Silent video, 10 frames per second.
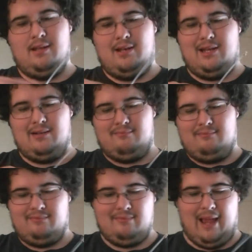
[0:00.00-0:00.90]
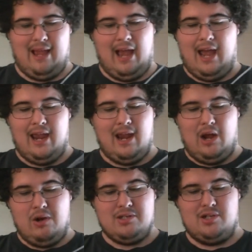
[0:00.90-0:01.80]
Now, I
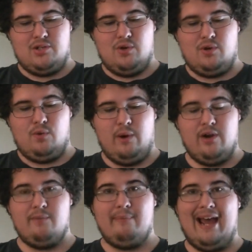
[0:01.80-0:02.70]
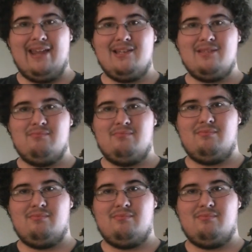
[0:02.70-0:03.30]
honestly don't know where to buy this.